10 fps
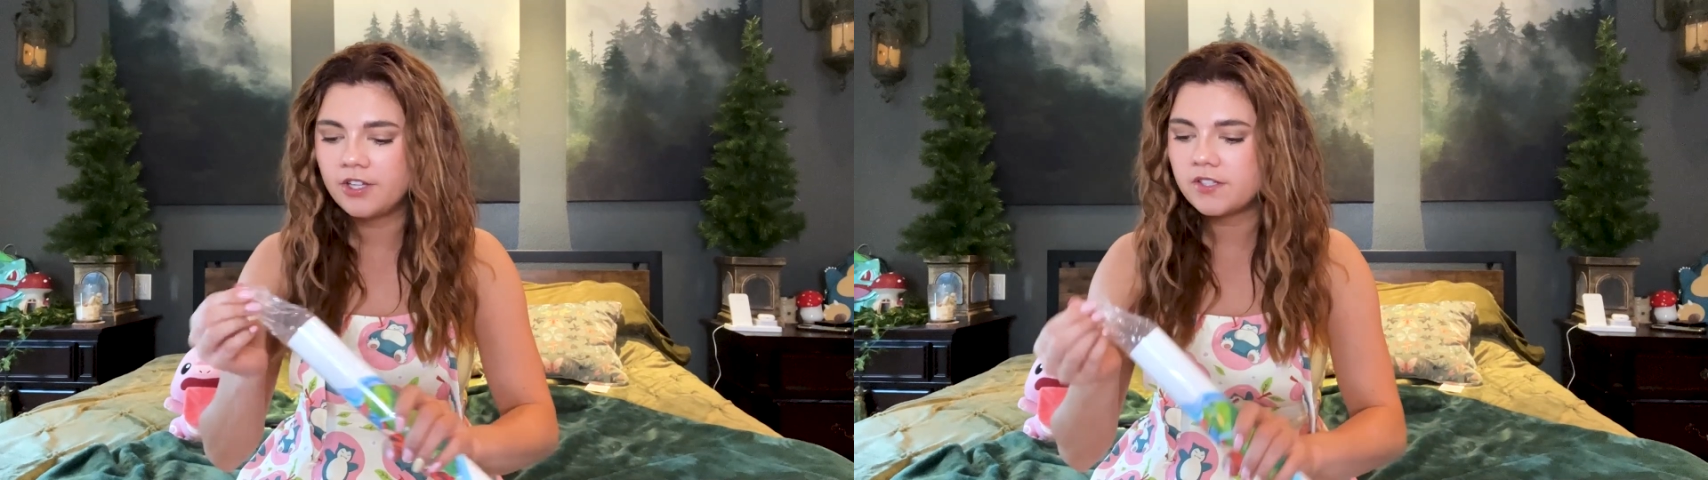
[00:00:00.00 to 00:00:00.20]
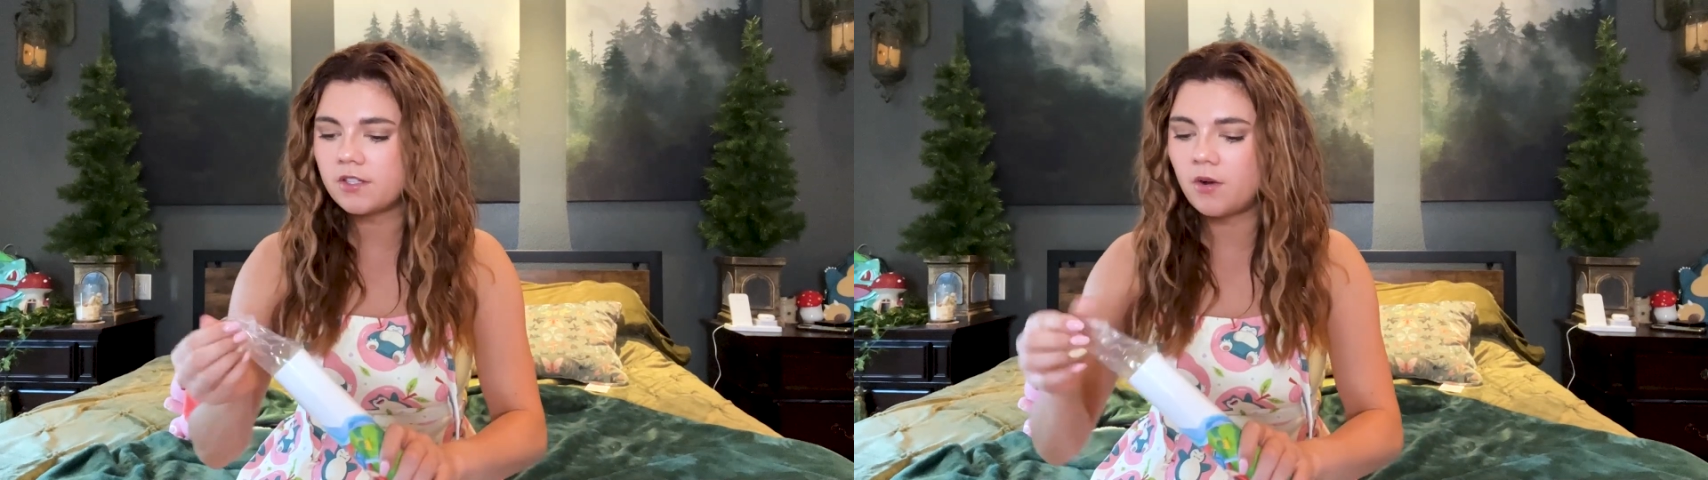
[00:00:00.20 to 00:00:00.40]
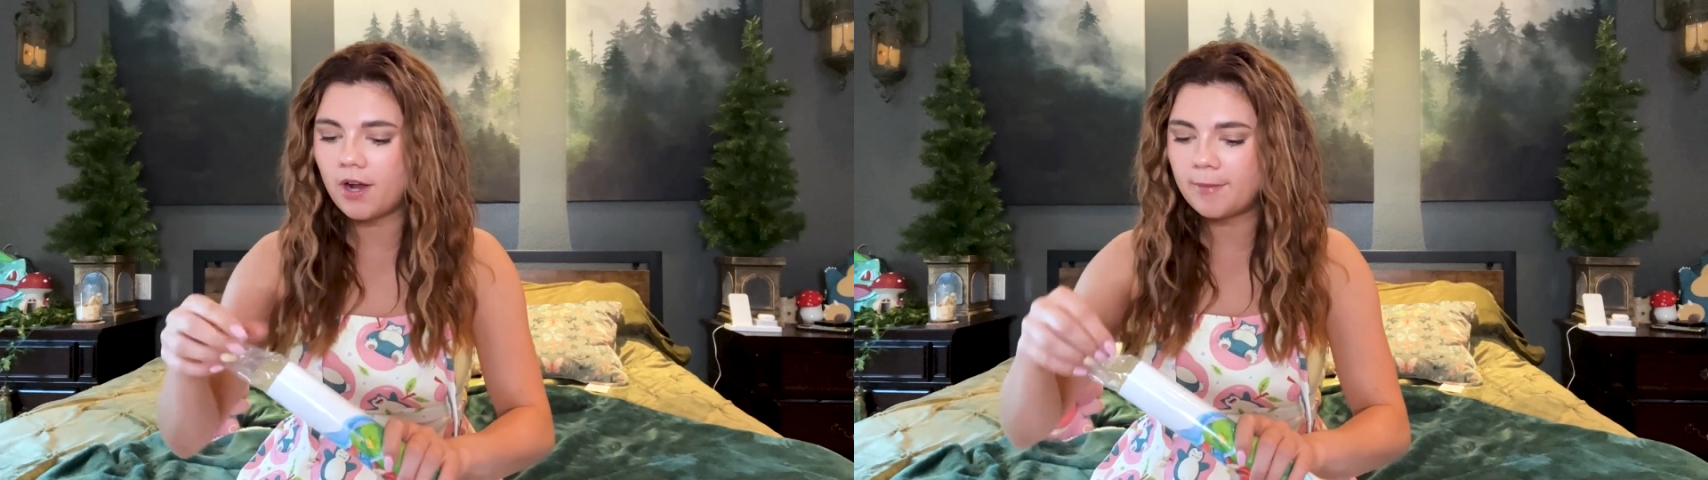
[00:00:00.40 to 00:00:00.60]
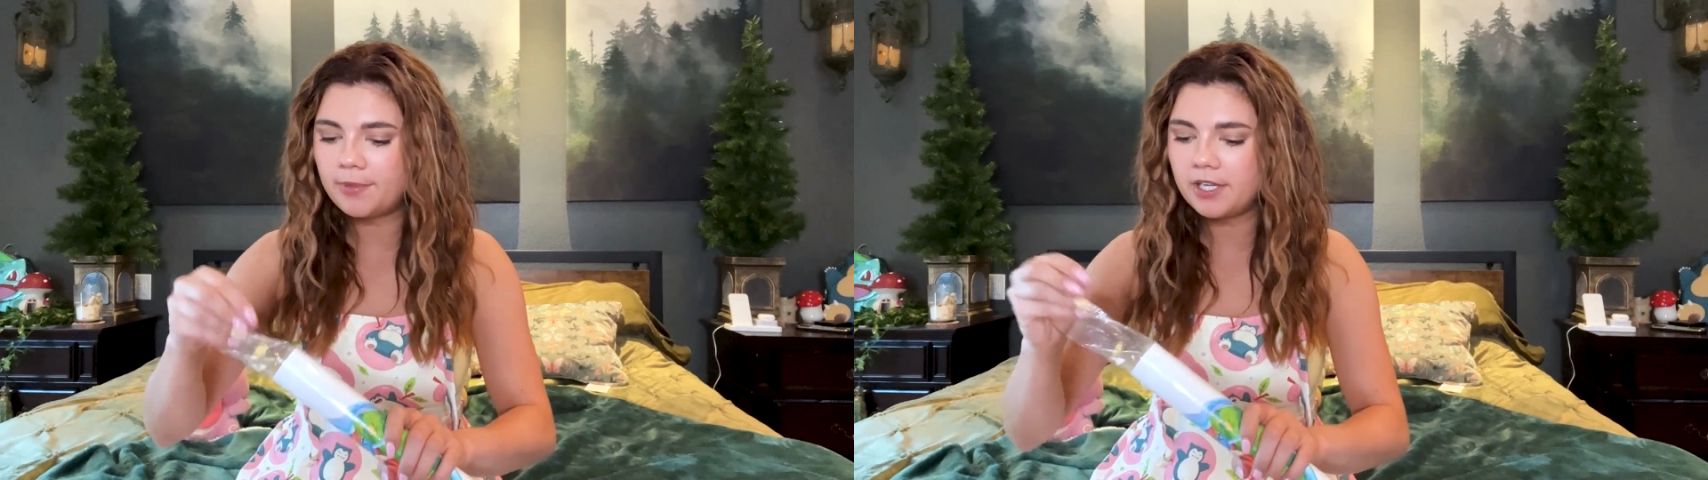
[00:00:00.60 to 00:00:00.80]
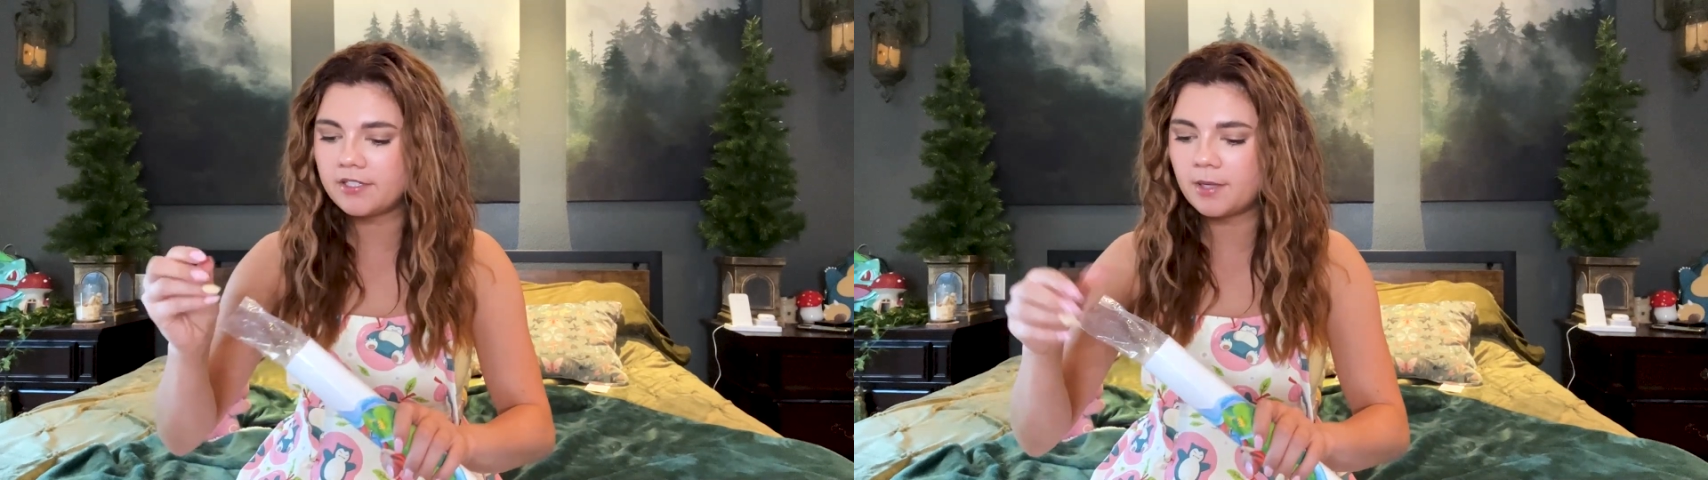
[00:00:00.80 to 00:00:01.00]
So I
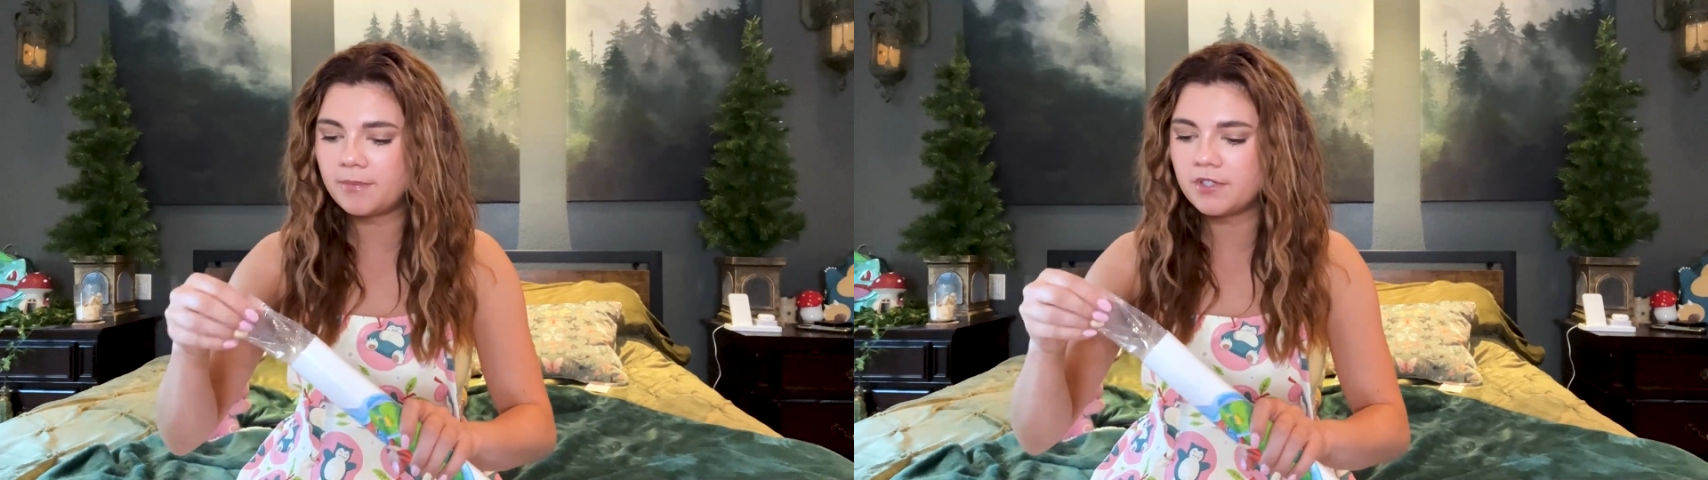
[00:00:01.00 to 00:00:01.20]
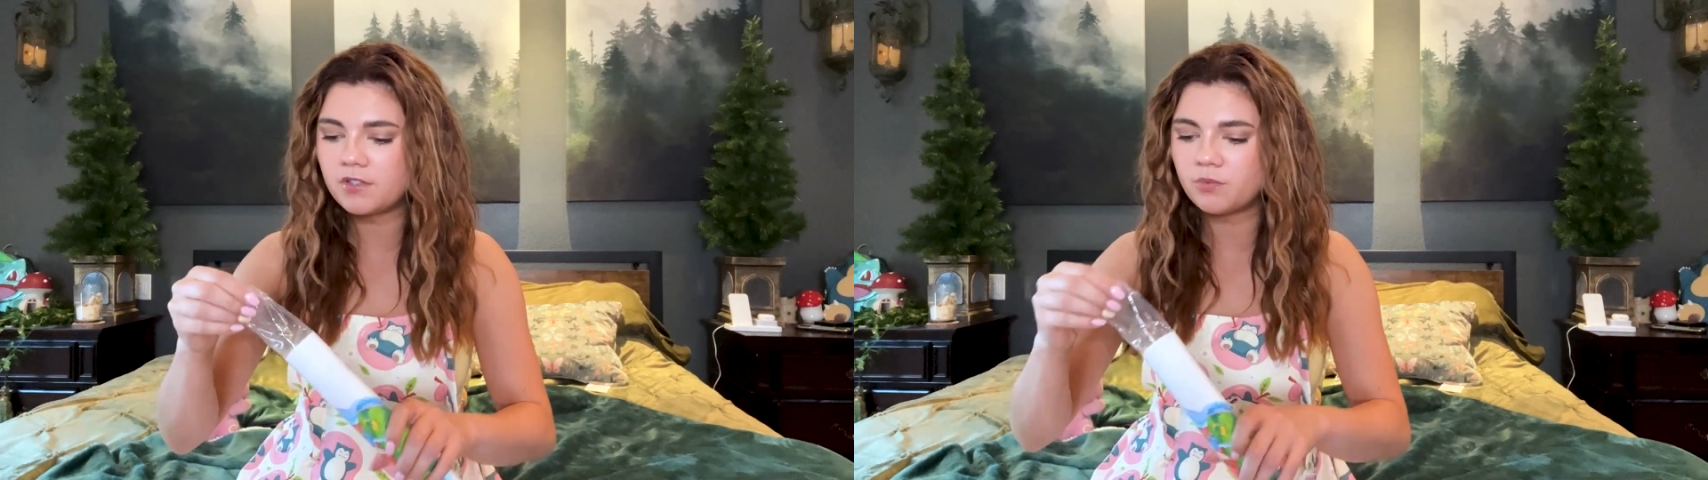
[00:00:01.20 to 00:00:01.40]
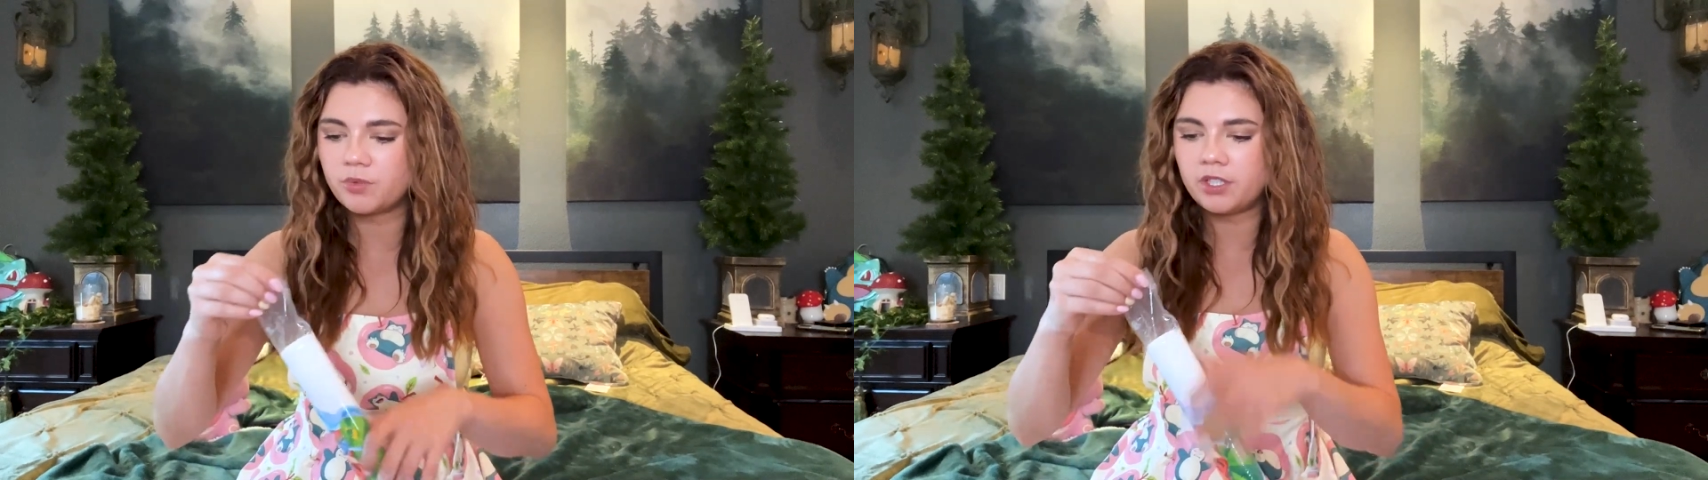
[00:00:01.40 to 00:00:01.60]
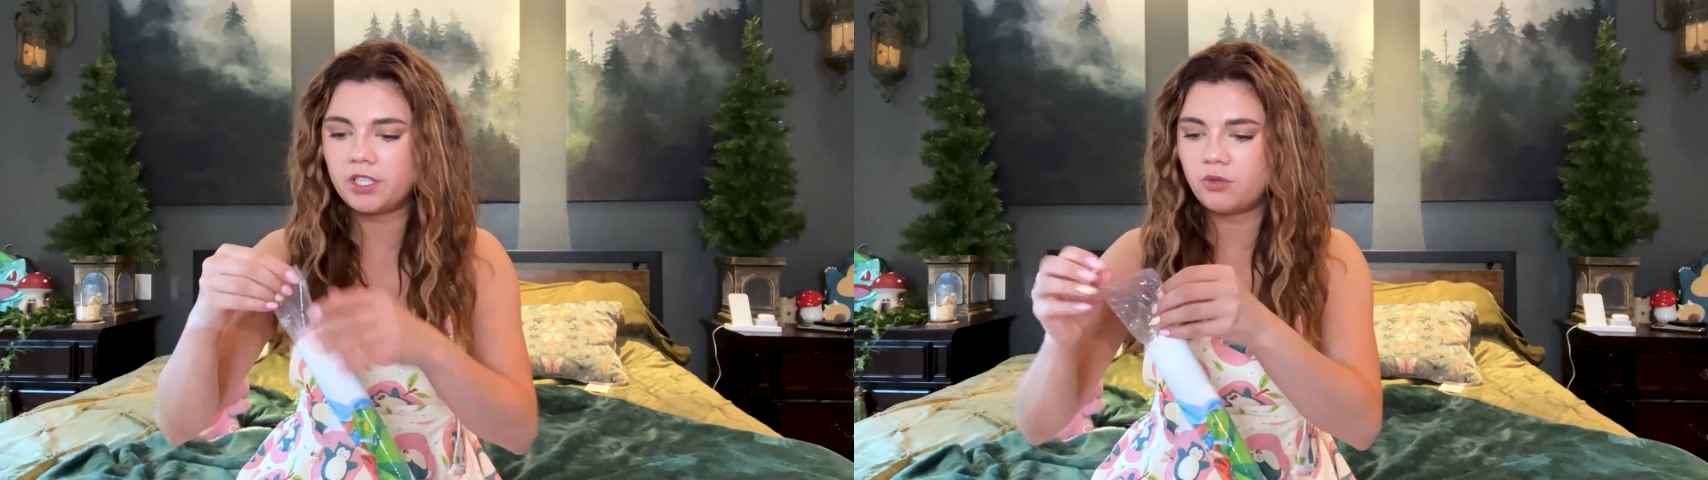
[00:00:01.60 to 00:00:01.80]
picked up this really